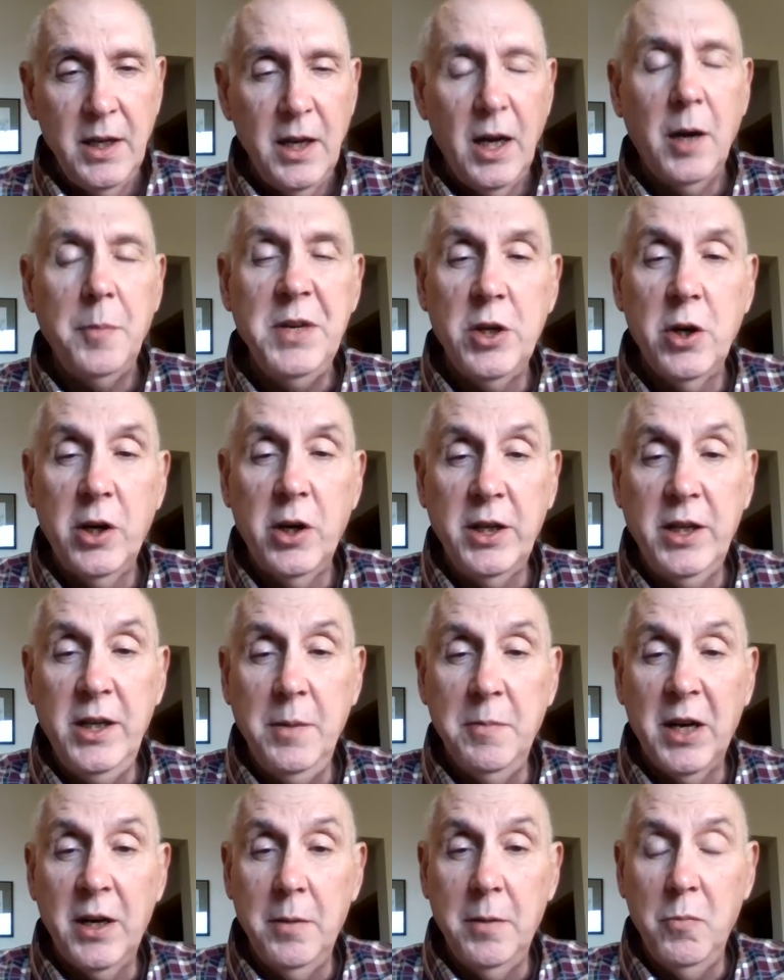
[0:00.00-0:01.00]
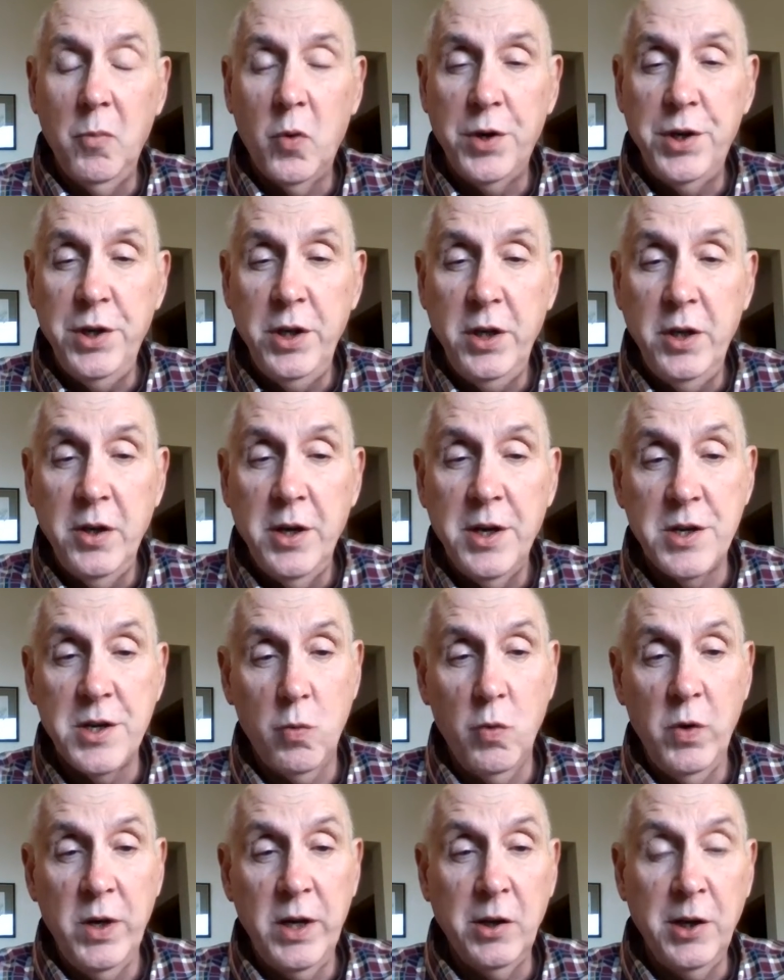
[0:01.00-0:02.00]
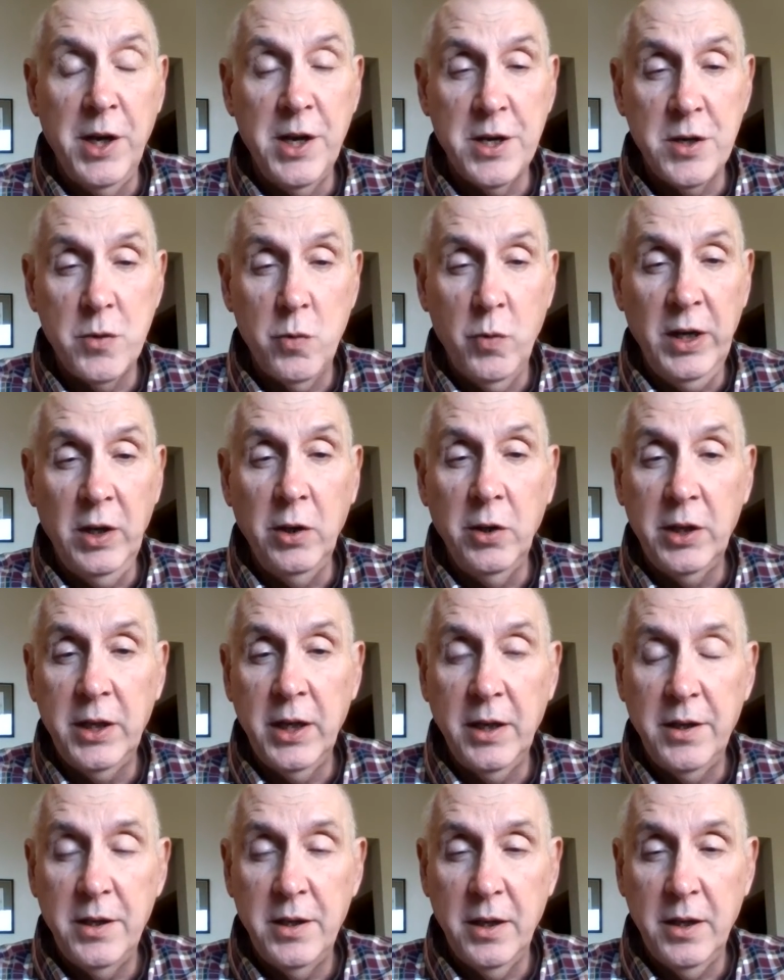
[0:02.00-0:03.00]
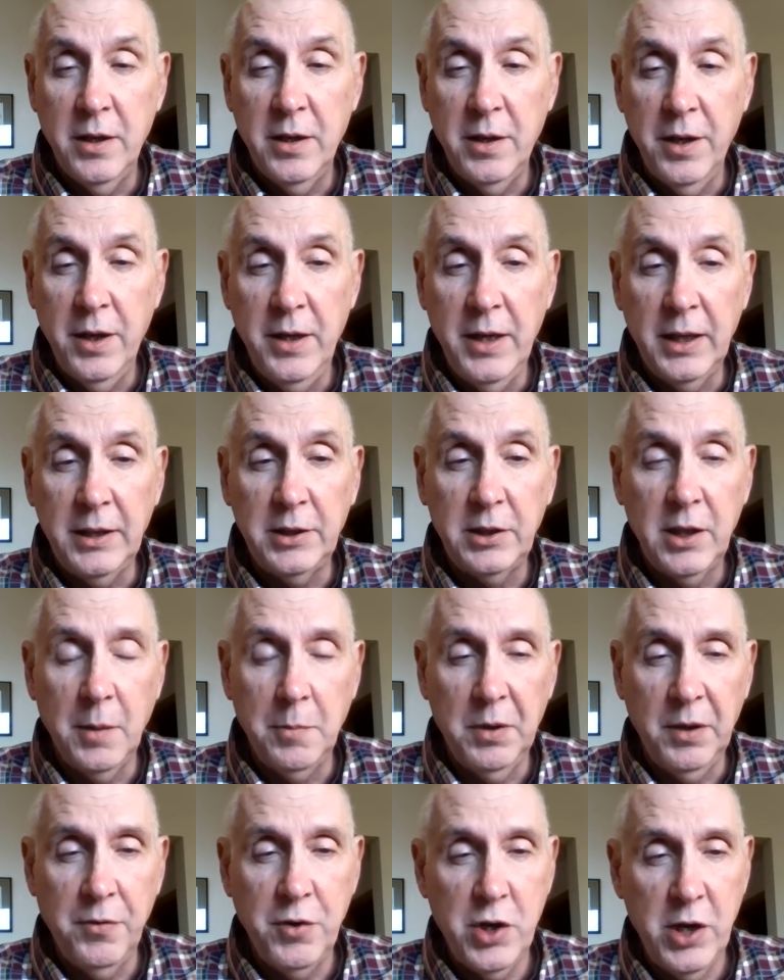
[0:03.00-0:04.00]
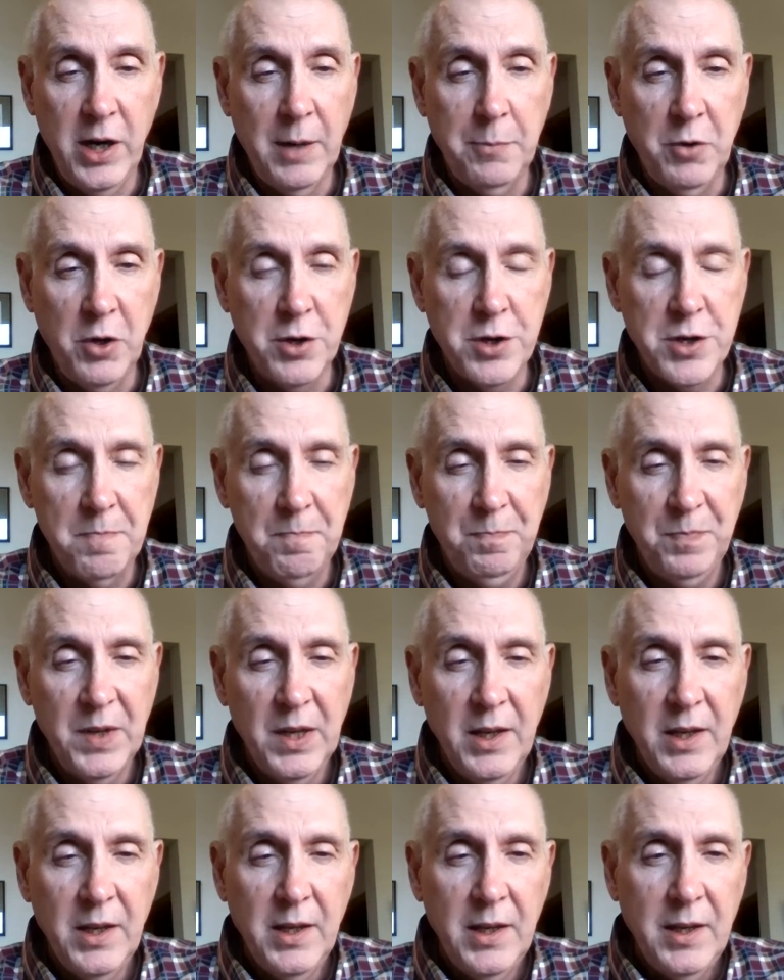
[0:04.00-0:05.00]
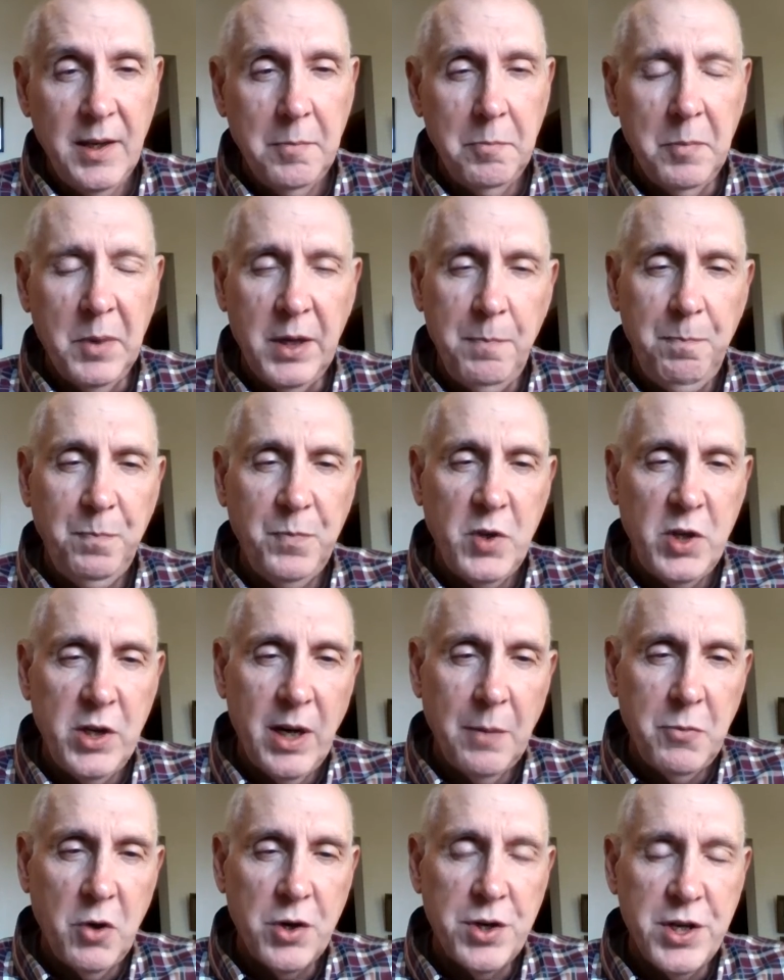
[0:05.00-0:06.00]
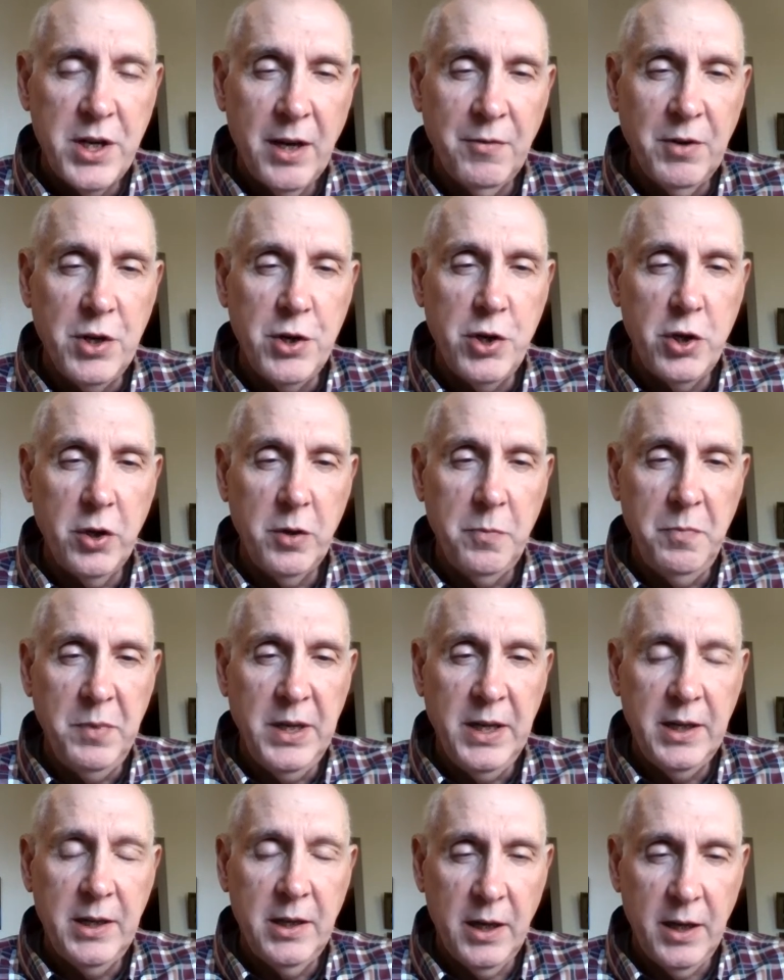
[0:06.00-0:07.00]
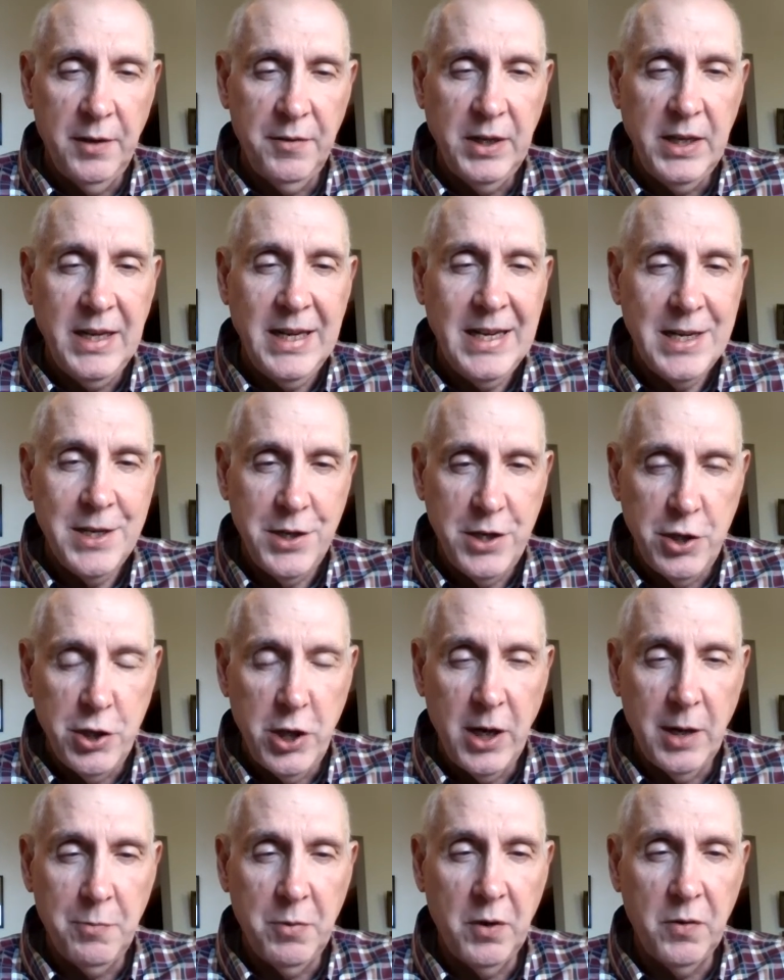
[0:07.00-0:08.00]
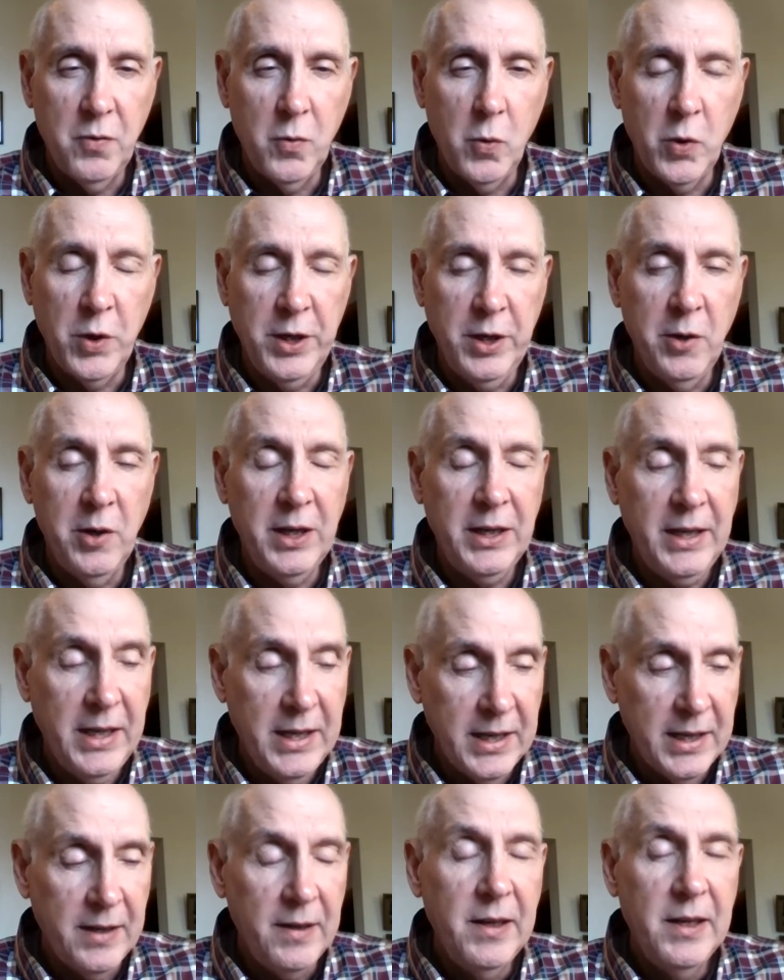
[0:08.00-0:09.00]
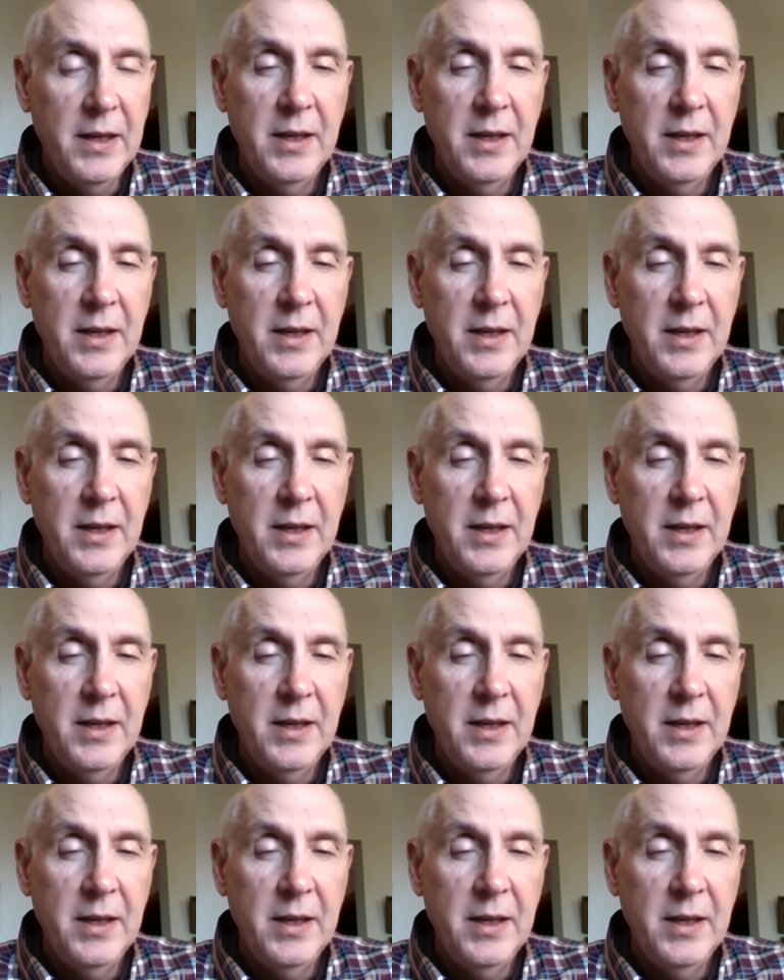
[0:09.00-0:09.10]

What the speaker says: I'll be talking about it more to you as well as we look at the next couple of chapters. But chapter 7 should be kind of an easy chapter for you. Again,